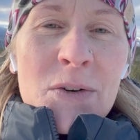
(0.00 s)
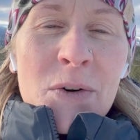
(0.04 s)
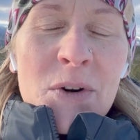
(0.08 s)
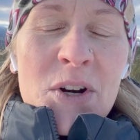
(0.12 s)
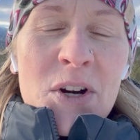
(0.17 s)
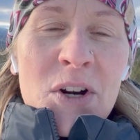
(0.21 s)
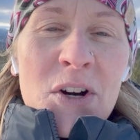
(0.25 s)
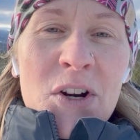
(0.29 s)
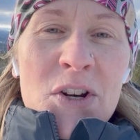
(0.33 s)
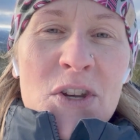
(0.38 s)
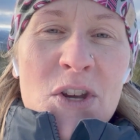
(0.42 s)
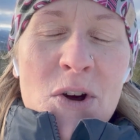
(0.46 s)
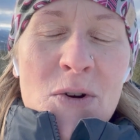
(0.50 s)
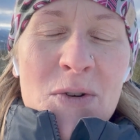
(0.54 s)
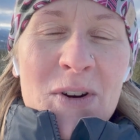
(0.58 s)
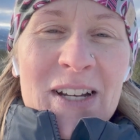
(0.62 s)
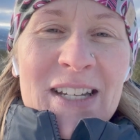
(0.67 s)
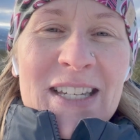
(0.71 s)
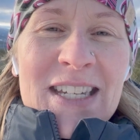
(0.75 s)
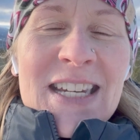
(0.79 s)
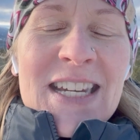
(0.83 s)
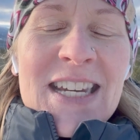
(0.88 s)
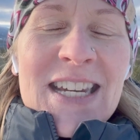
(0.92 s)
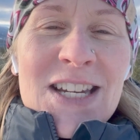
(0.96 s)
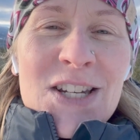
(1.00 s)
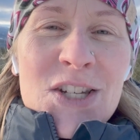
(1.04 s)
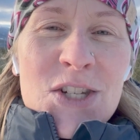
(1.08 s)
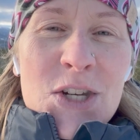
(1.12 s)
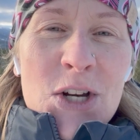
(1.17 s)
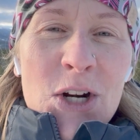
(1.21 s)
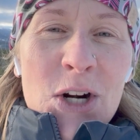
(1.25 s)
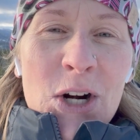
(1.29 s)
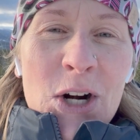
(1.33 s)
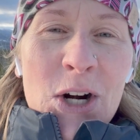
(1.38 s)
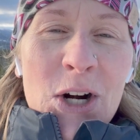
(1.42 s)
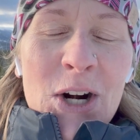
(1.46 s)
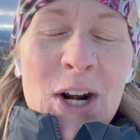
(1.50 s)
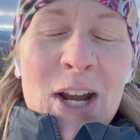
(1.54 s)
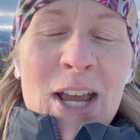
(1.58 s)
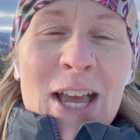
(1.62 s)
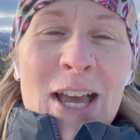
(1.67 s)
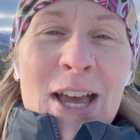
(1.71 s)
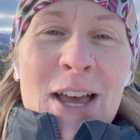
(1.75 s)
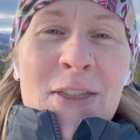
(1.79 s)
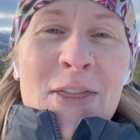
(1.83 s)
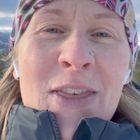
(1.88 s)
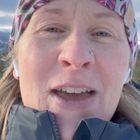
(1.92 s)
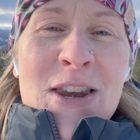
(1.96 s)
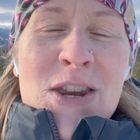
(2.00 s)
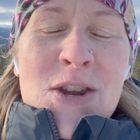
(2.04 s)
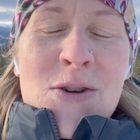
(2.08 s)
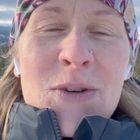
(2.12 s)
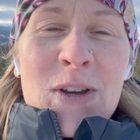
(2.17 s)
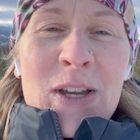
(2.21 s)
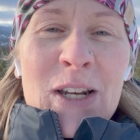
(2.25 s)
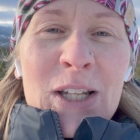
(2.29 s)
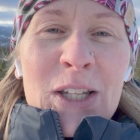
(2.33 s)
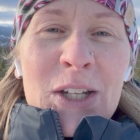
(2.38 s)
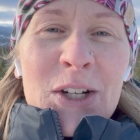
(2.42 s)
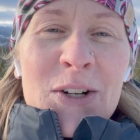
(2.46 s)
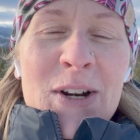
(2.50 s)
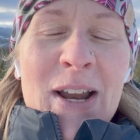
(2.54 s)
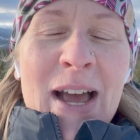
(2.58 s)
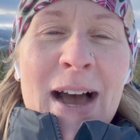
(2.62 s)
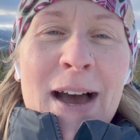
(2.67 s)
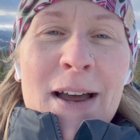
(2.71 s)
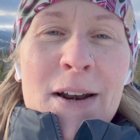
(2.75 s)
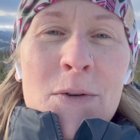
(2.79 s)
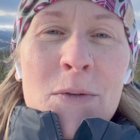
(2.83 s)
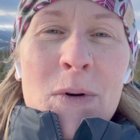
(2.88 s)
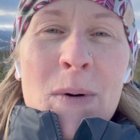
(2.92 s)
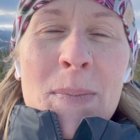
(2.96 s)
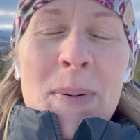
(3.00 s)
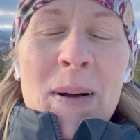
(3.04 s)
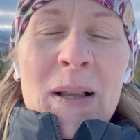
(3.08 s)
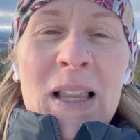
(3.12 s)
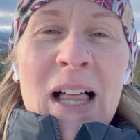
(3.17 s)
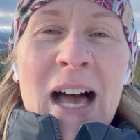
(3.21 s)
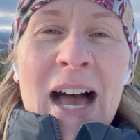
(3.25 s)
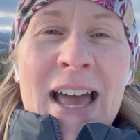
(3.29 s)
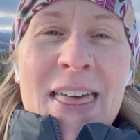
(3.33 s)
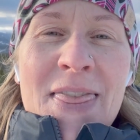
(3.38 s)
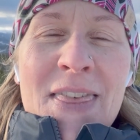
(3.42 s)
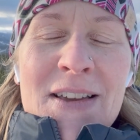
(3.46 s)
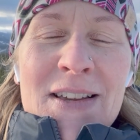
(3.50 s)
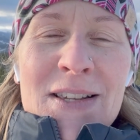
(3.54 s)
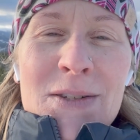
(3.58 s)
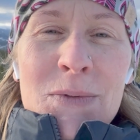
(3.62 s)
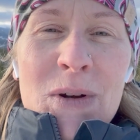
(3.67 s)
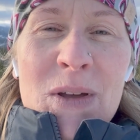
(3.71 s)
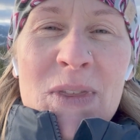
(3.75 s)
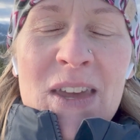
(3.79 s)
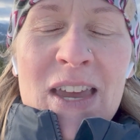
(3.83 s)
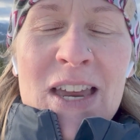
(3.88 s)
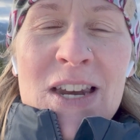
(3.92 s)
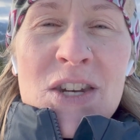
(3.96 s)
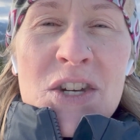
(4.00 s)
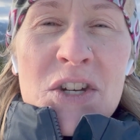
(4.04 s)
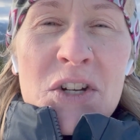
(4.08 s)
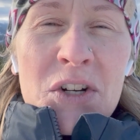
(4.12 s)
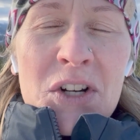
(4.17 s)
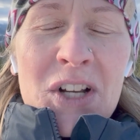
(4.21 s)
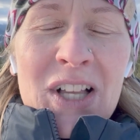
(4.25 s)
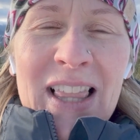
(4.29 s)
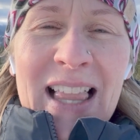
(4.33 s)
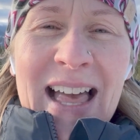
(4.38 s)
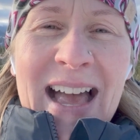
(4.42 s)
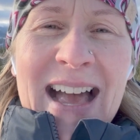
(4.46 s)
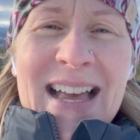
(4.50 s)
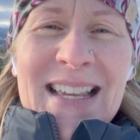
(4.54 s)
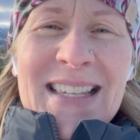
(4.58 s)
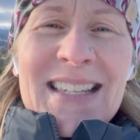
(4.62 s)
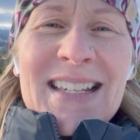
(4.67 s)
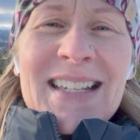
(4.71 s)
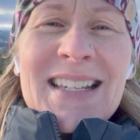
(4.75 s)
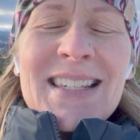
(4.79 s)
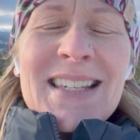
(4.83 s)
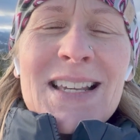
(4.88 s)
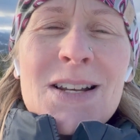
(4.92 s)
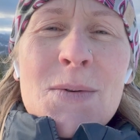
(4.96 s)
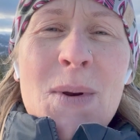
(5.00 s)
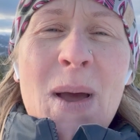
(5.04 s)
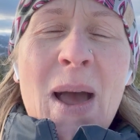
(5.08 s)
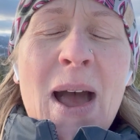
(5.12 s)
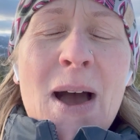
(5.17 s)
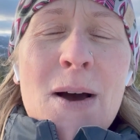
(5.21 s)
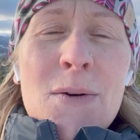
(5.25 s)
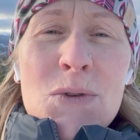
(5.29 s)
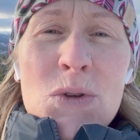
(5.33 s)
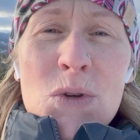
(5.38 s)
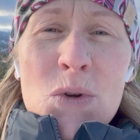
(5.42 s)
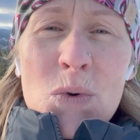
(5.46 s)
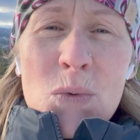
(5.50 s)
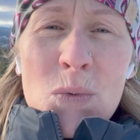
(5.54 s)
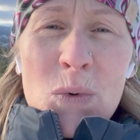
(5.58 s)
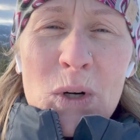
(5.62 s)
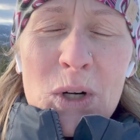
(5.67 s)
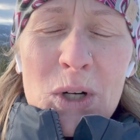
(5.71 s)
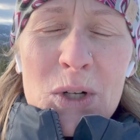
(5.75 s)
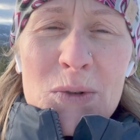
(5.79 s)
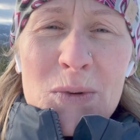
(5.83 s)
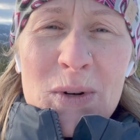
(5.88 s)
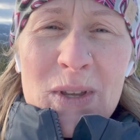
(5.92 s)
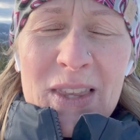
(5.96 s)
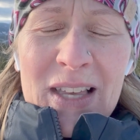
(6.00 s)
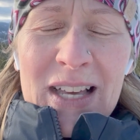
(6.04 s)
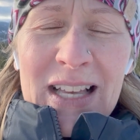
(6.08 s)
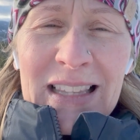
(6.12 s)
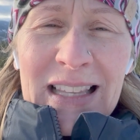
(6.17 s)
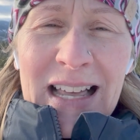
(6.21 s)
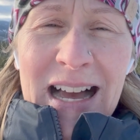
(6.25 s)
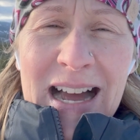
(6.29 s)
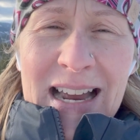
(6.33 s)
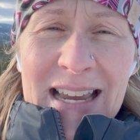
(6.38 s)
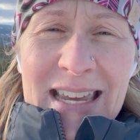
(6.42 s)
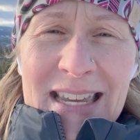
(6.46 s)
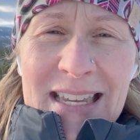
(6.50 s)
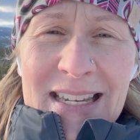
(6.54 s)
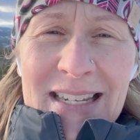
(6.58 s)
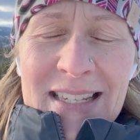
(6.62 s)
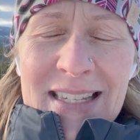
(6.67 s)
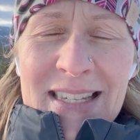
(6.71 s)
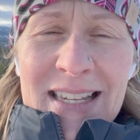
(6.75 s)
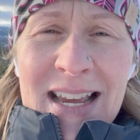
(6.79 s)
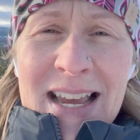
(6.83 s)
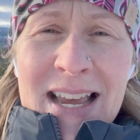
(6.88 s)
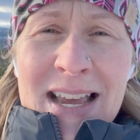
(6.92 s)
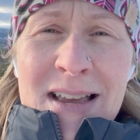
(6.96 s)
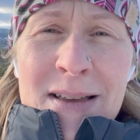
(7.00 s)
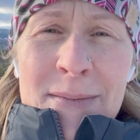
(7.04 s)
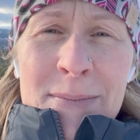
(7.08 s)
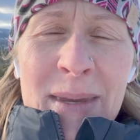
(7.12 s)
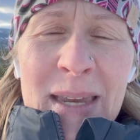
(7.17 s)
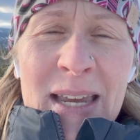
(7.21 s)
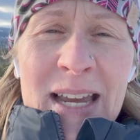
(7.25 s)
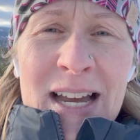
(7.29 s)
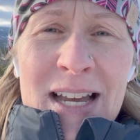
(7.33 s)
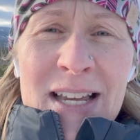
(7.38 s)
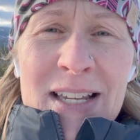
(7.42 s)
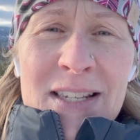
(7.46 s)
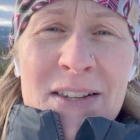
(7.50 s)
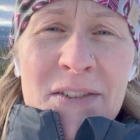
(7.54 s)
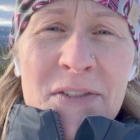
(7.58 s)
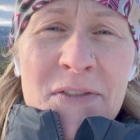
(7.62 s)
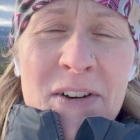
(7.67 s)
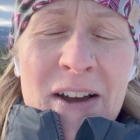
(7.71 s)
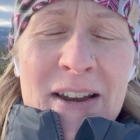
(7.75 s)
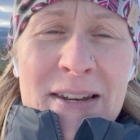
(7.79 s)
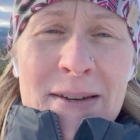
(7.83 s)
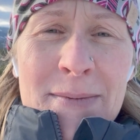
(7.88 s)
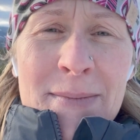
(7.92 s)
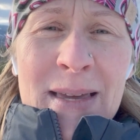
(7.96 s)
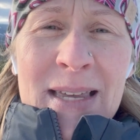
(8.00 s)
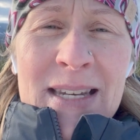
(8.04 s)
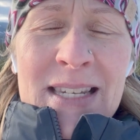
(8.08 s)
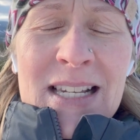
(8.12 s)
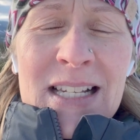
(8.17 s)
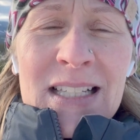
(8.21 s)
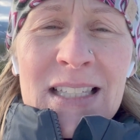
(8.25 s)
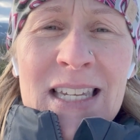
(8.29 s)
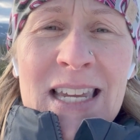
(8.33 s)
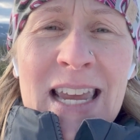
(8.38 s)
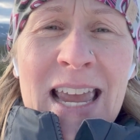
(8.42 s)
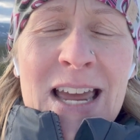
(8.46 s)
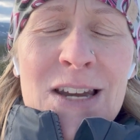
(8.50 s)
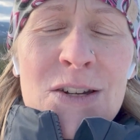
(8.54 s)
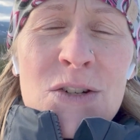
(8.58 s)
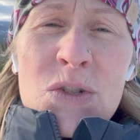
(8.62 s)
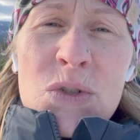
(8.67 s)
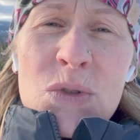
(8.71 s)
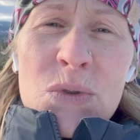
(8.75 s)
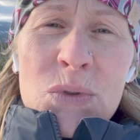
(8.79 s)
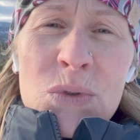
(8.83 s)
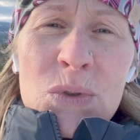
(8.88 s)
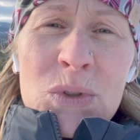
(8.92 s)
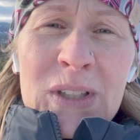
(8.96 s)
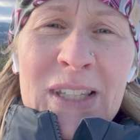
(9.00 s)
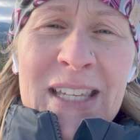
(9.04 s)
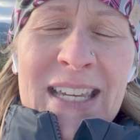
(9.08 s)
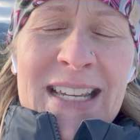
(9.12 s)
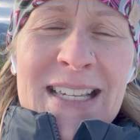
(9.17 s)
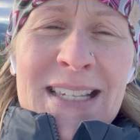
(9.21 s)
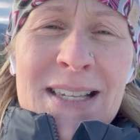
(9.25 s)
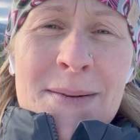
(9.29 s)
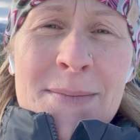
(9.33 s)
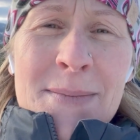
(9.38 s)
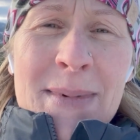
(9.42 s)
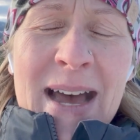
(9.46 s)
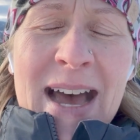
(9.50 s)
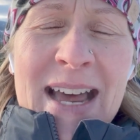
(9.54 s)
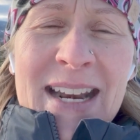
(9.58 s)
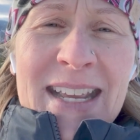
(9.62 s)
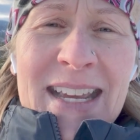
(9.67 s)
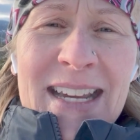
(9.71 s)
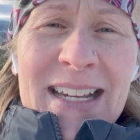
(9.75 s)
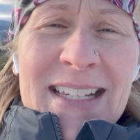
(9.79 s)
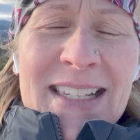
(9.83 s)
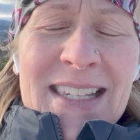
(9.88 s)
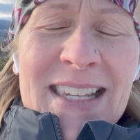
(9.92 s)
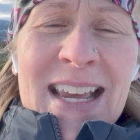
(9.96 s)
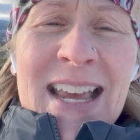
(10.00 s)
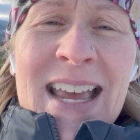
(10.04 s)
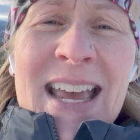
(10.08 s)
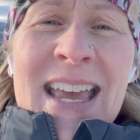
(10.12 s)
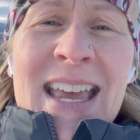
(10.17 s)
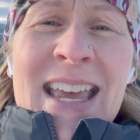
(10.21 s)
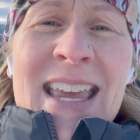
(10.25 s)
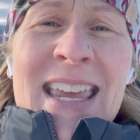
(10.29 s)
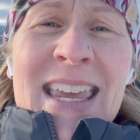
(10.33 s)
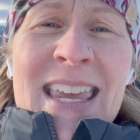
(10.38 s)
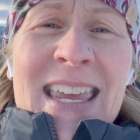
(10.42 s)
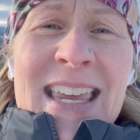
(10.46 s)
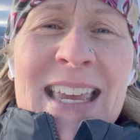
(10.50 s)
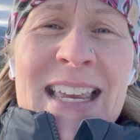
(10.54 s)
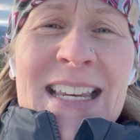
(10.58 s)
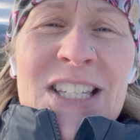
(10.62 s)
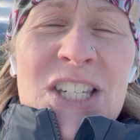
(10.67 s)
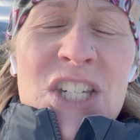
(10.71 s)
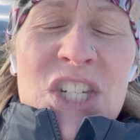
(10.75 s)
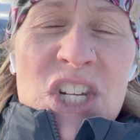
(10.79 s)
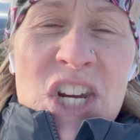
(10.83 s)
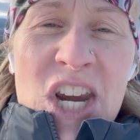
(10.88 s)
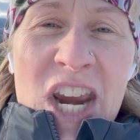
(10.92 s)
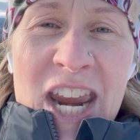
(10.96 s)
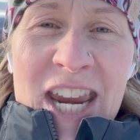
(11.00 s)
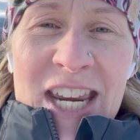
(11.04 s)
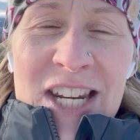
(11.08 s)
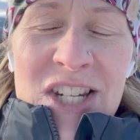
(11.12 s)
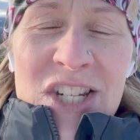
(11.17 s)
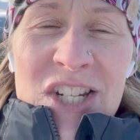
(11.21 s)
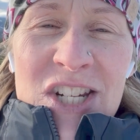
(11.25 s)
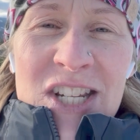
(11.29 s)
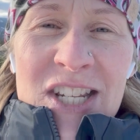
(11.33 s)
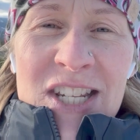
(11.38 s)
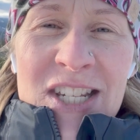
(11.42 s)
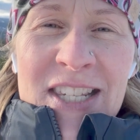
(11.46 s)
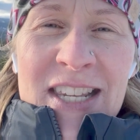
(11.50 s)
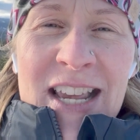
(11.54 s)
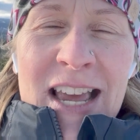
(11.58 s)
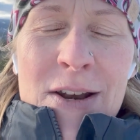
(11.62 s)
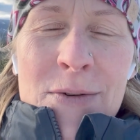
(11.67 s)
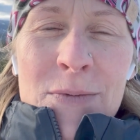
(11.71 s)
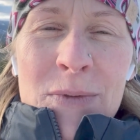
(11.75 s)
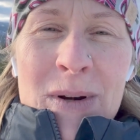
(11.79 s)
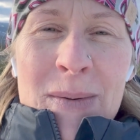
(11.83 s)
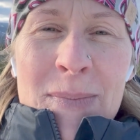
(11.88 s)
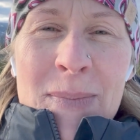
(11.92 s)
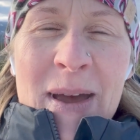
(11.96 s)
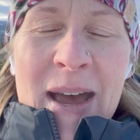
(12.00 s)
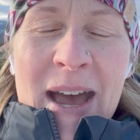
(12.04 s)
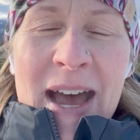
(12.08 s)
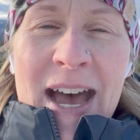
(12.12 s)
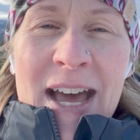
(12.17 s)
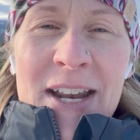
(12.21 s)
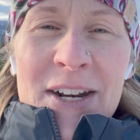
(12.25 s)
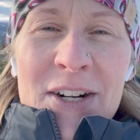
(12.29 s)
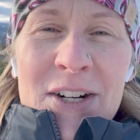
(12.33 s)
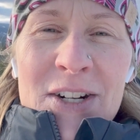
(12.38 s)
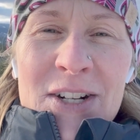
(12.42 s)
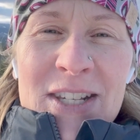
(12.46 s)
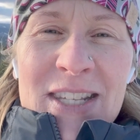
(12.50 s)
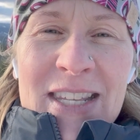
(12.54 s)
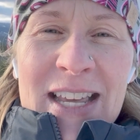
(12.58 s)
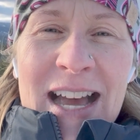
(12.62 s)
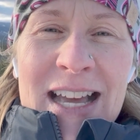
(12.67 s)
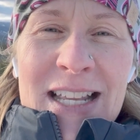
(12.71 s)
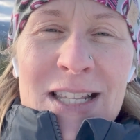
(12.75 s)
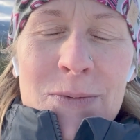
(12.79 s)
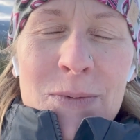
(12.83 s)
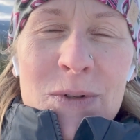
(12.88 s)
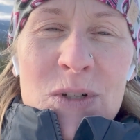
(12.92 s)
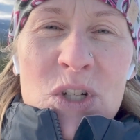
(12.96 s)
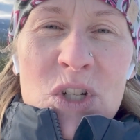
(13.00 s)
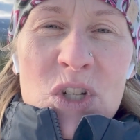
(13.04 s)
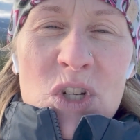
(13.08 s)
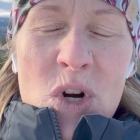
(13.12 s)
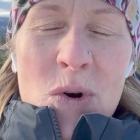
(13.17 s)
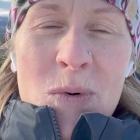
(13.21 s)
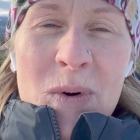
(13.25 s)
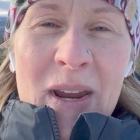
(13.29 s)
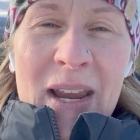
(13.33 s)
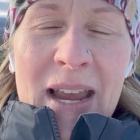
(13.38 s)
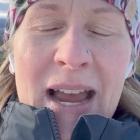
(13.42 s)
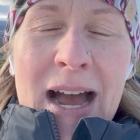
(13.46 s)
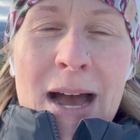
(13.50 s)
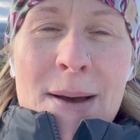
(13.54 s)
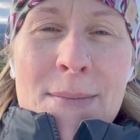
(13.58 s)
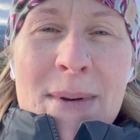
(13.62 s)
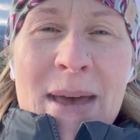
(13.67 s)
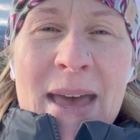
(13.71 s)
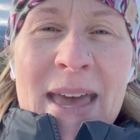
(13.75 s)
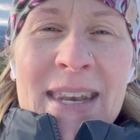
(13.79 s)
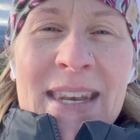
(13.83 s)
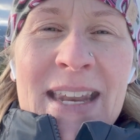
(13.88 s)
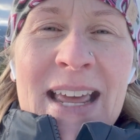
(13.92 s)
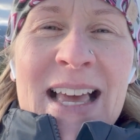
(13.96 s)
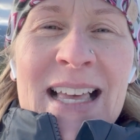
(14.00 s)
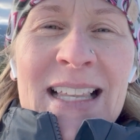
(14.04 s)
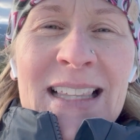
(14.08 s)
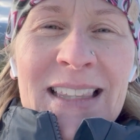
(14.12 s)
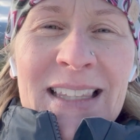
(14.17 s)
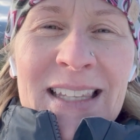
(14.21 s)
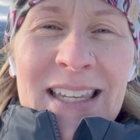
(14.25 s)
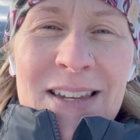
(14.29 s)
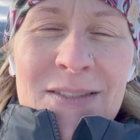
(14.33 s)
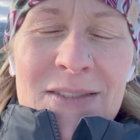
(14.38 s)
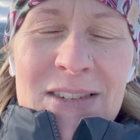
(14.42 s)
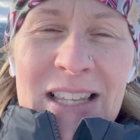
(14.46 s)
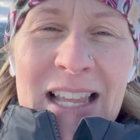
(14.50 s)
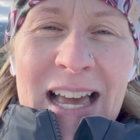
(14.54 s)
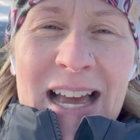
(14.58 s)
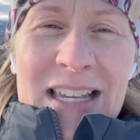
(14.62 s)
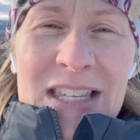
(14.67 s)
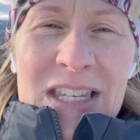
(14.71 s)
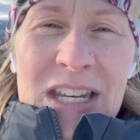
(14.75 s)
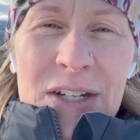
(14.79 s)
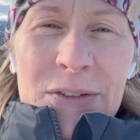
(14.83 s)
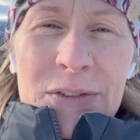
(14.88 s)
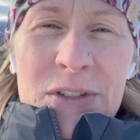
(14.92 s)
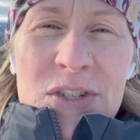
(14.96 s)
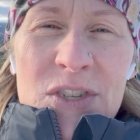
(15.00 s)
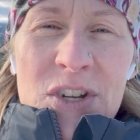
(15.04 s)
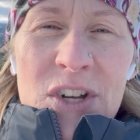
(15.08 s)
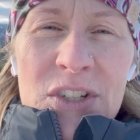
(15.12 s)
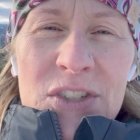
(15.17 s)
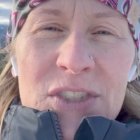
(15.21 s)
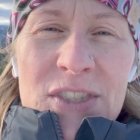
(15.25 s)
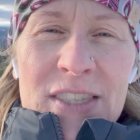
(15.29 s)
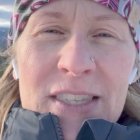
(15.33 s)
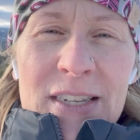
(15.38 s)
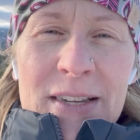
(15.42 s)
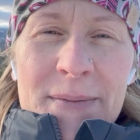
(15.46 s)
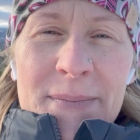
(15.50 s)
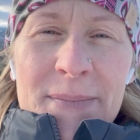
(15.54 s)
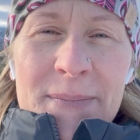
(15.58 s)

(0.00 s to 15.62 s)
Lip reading: or you're a yoga teacher, then you can learn how to apply this within your classes and how you work with clients, because fundamentally and truly somatics changes and repatterns. That's what's showing up and leaves lasting results.